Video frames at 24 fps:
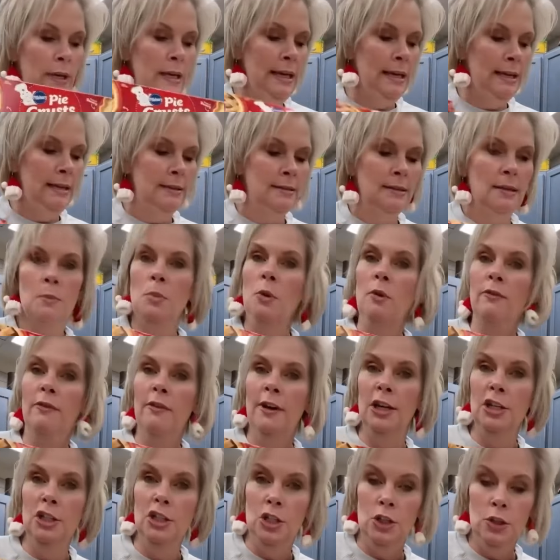he's the
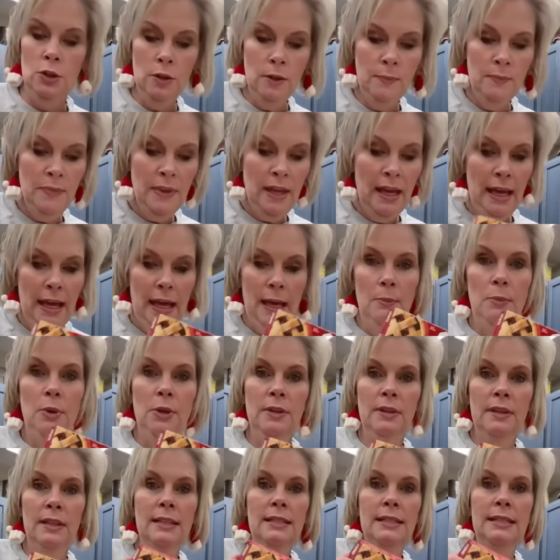professional, and
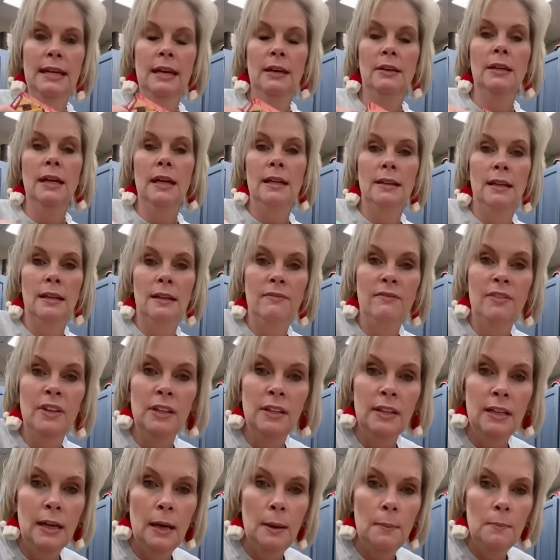put this down and then fill
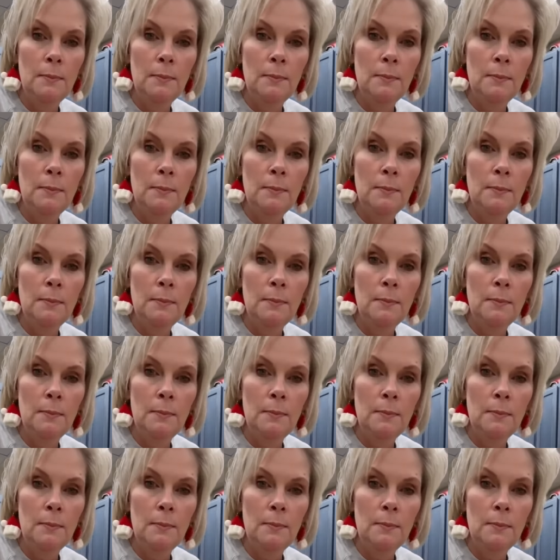it up.